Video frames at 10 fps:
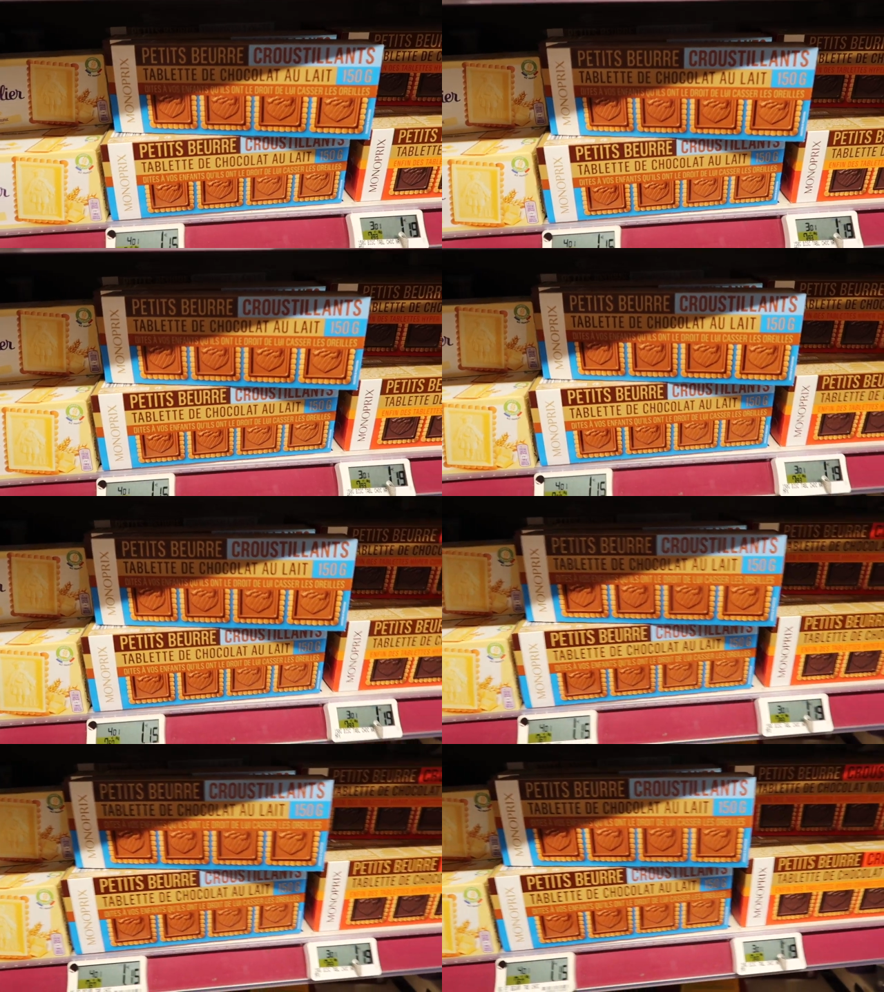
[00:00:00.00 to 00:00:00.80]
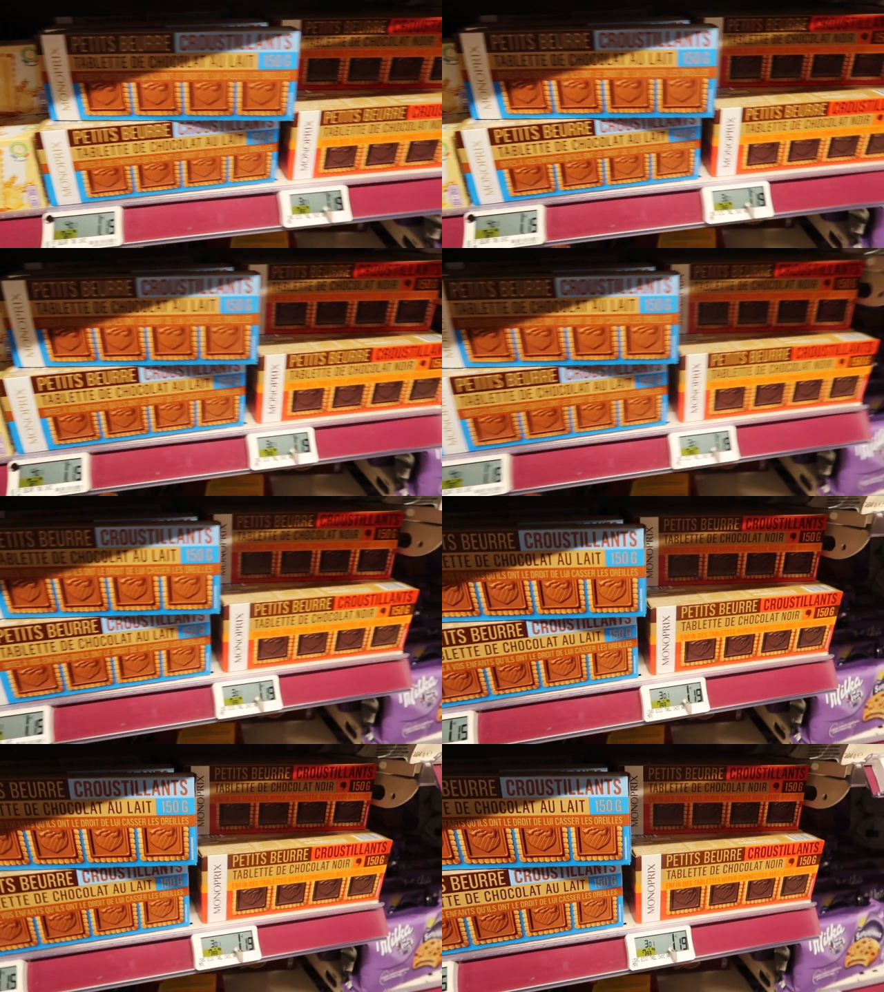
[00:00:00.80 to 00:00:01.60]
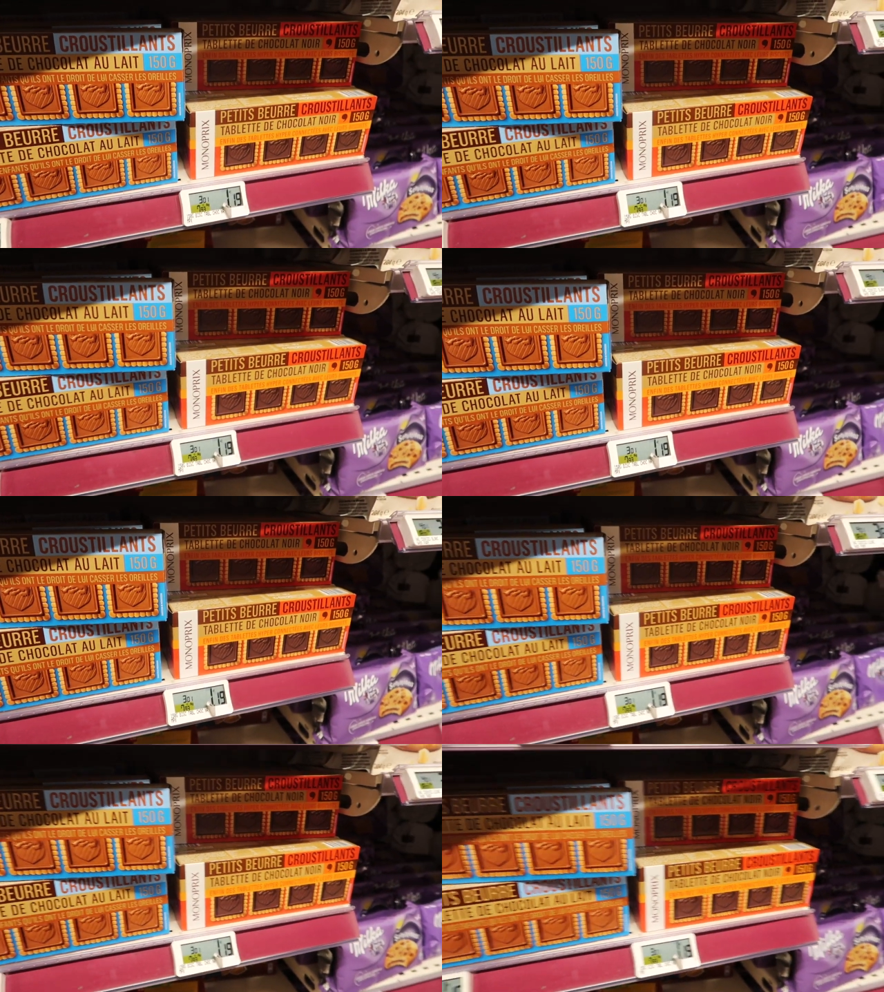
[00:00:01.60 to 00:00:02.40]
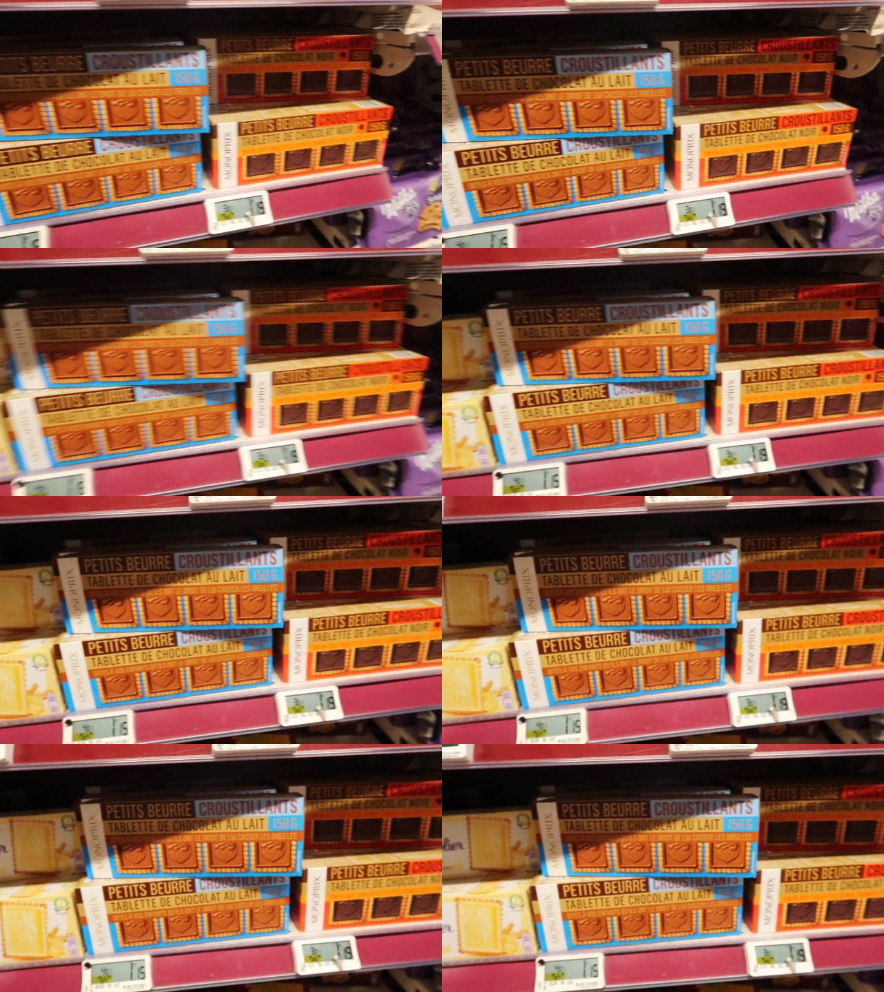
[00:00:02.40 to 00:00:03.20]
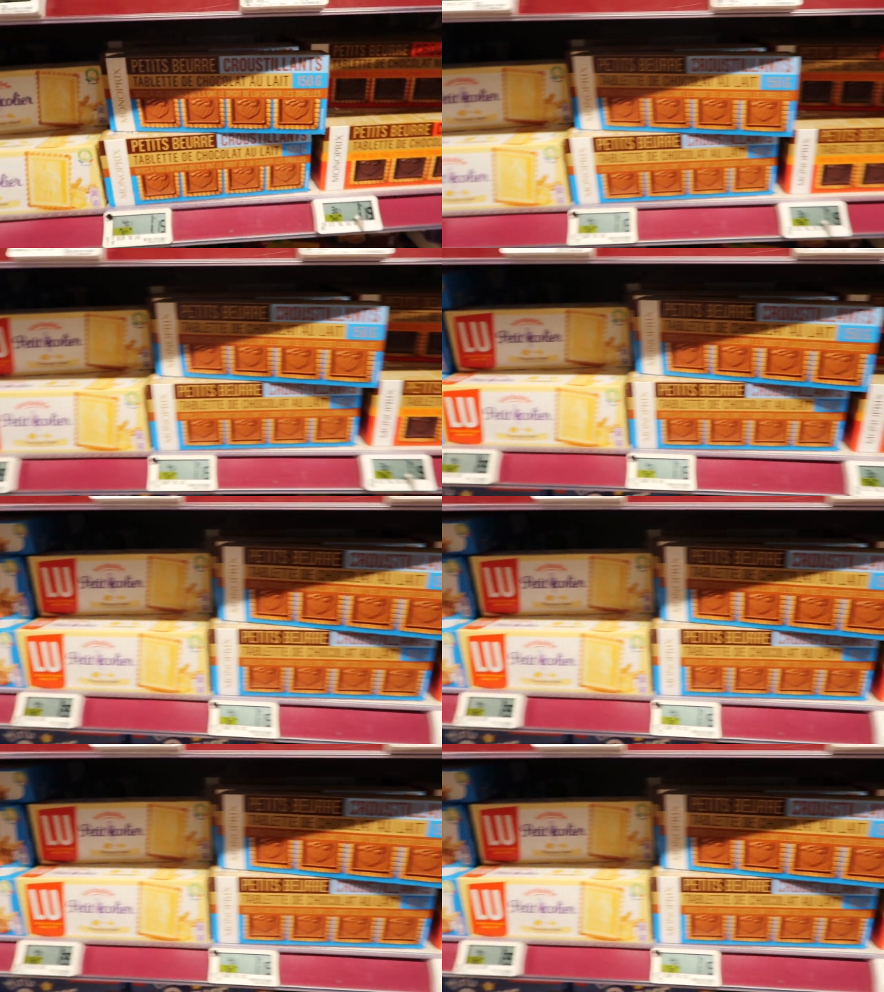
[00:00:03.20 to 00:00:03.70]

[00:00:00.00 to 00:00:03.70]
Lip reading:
[unreadable: no face in view]